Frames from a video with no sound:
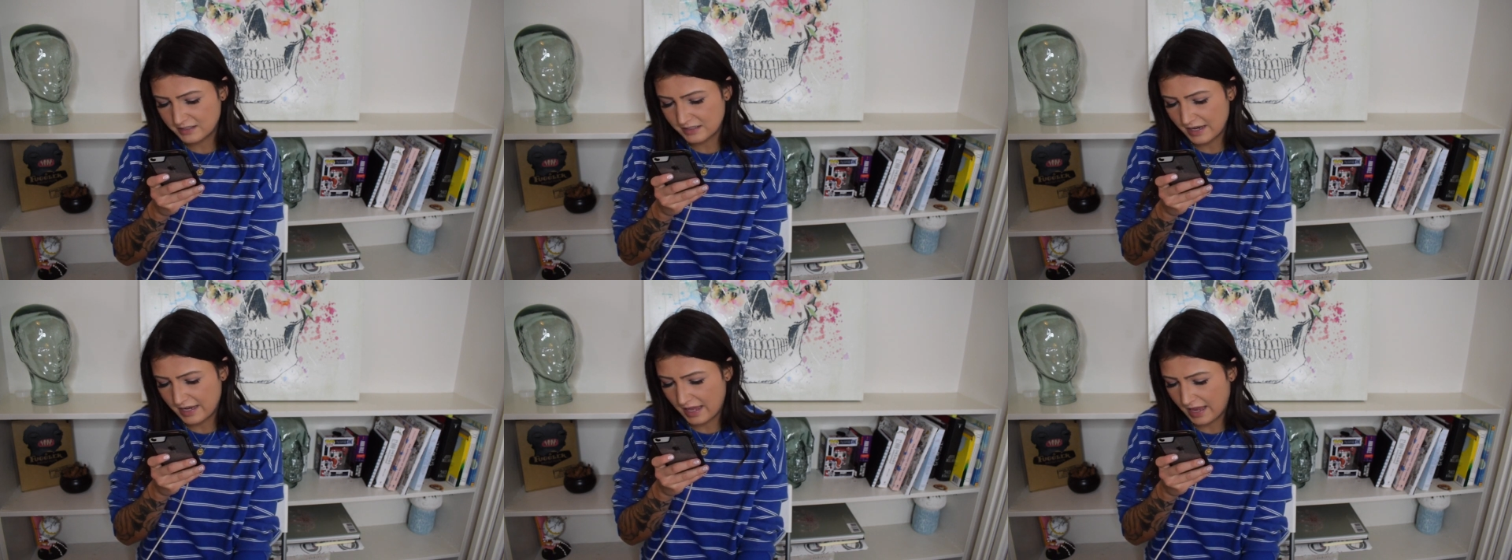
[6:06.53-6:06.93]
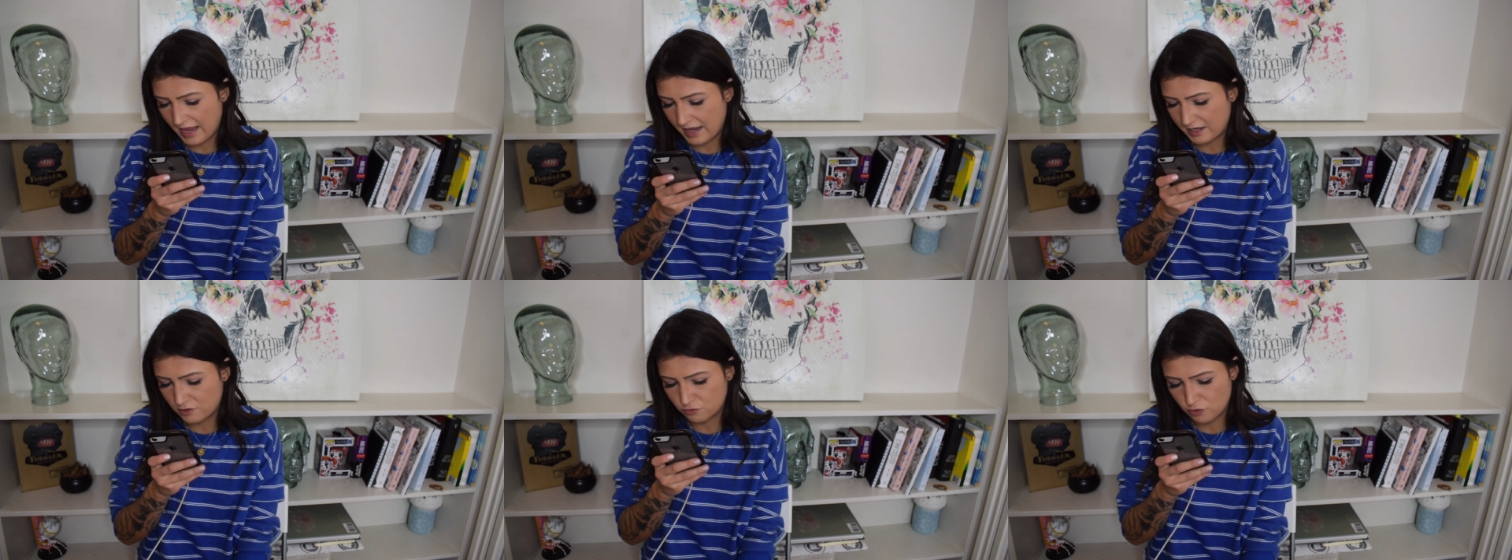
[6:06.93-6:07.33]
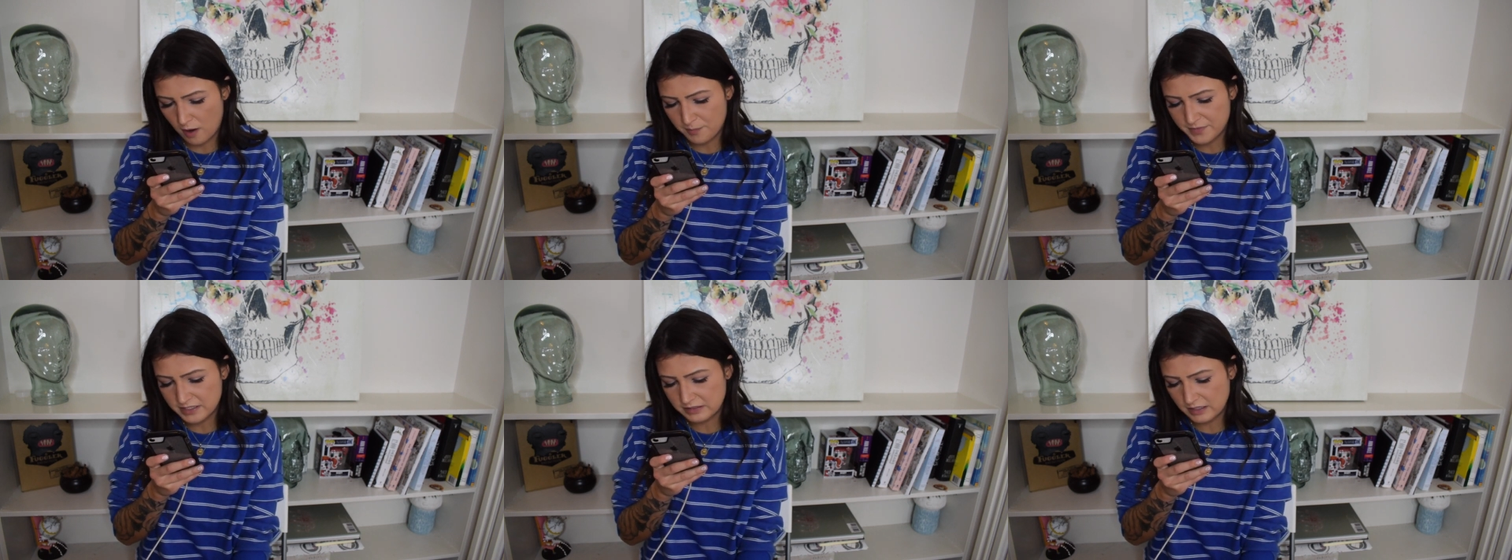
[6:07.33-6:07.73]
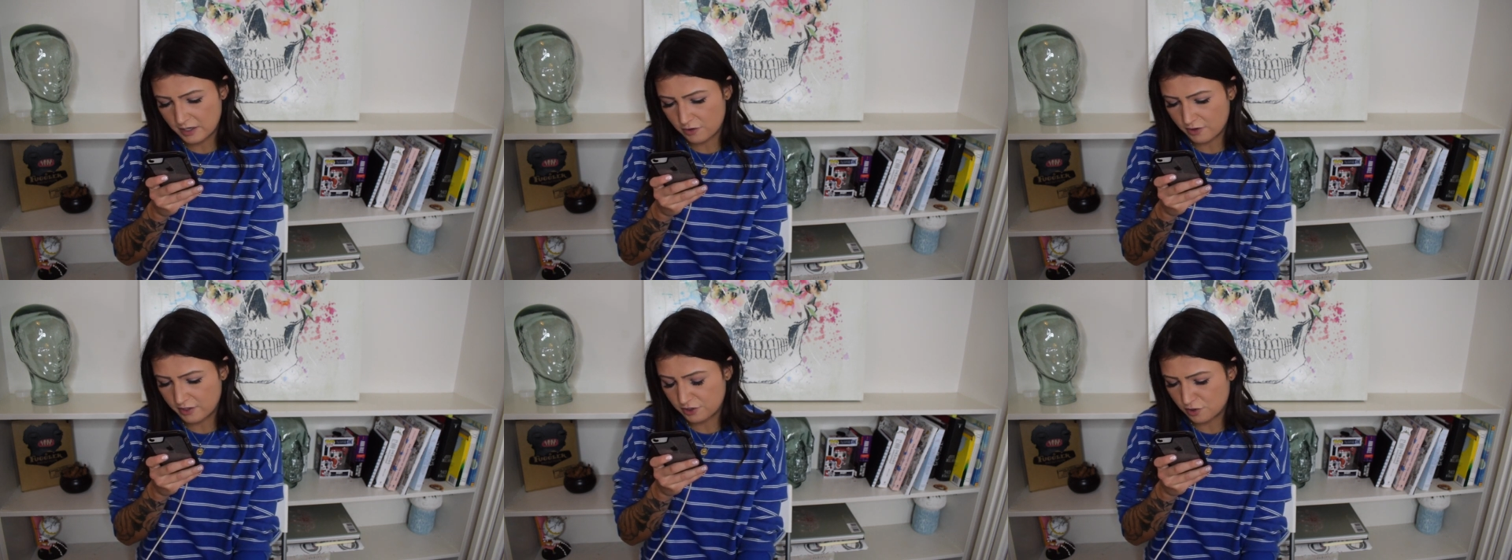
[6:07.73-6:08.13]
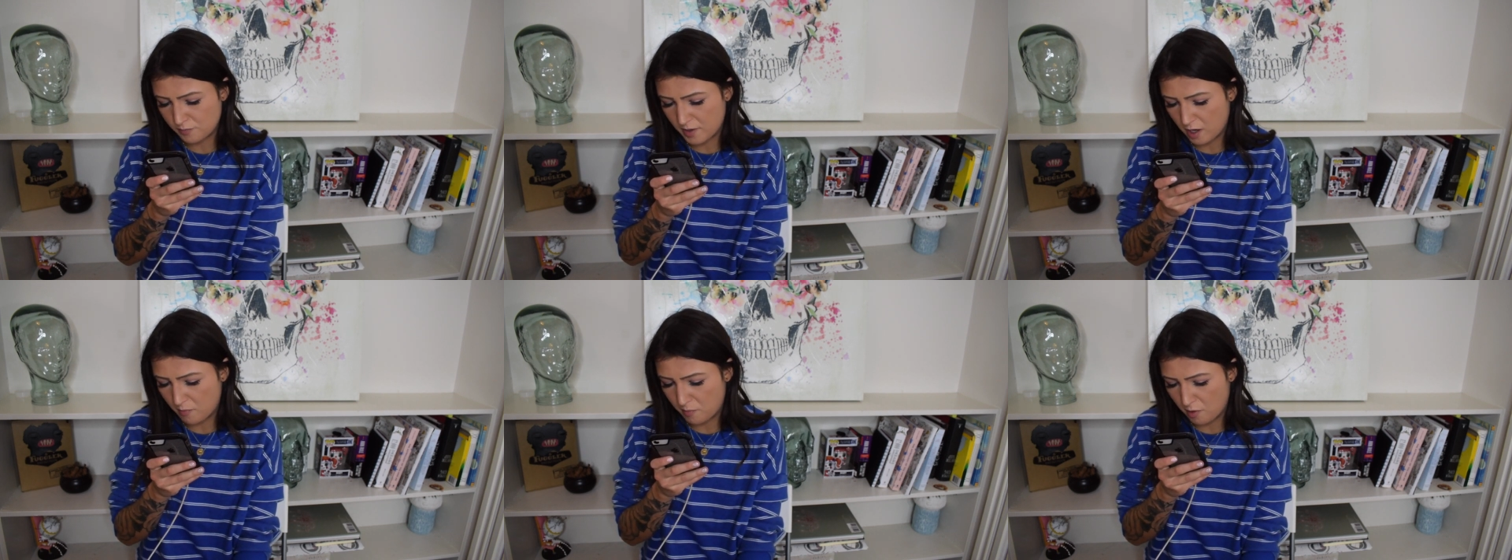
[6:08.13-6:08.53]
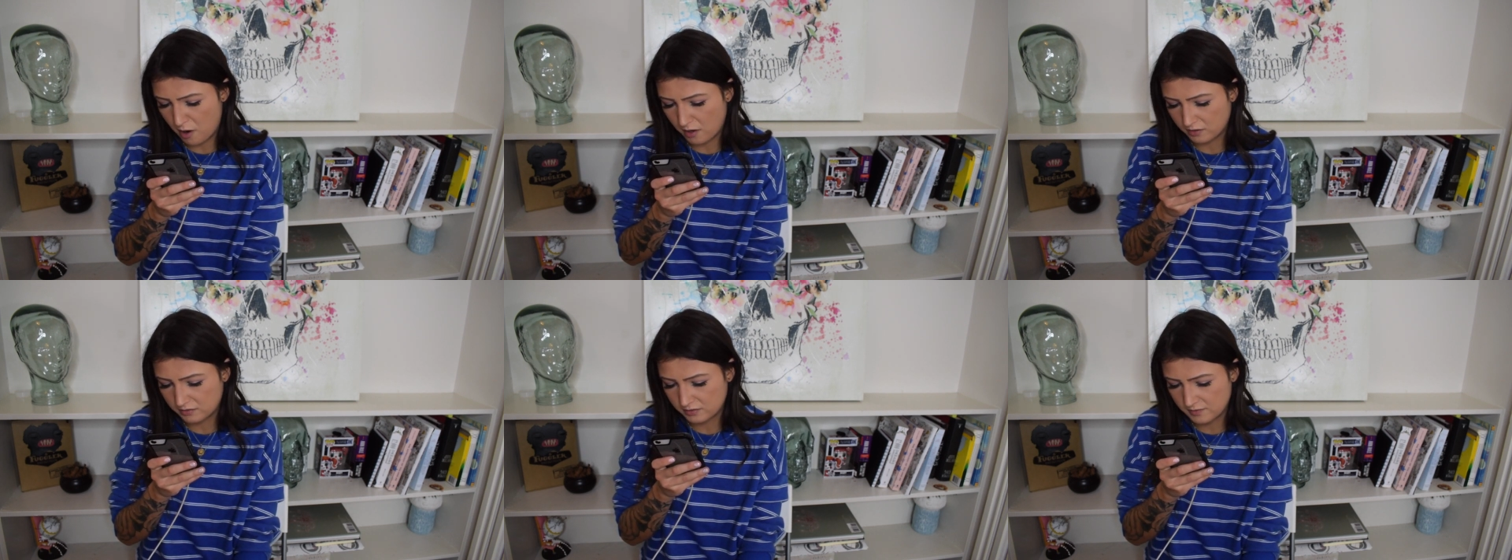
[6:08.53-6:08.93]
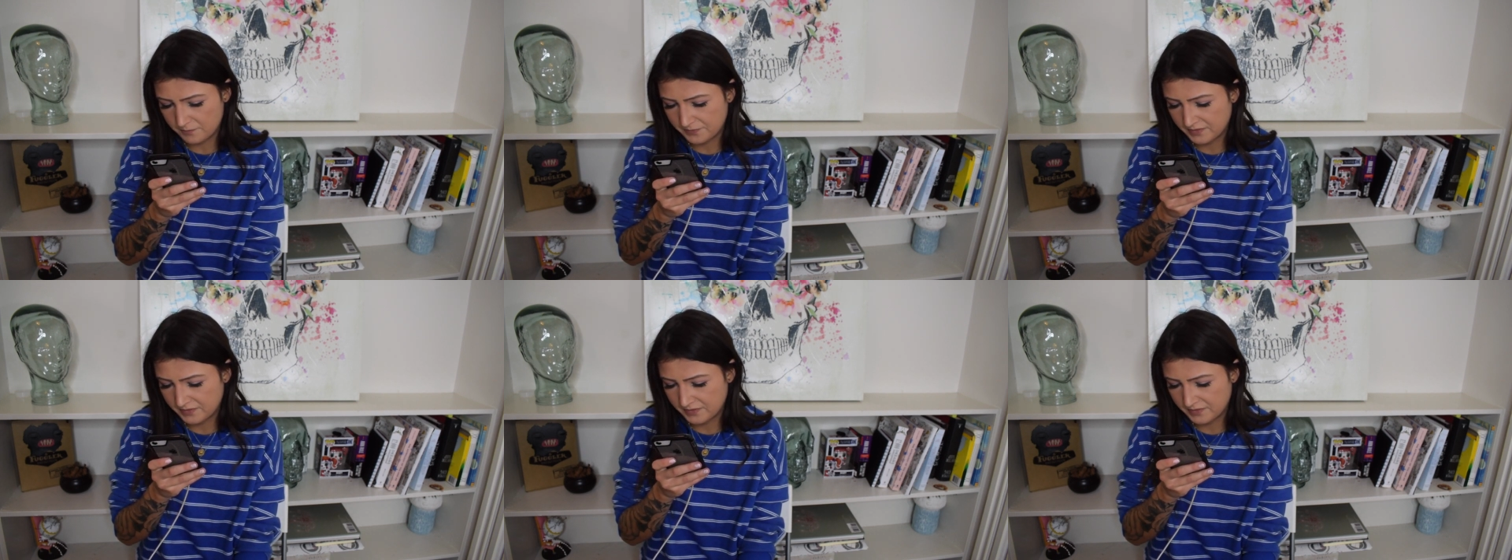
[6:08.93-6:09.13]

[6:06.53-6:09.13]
as I can and drop this letter in your mailbox.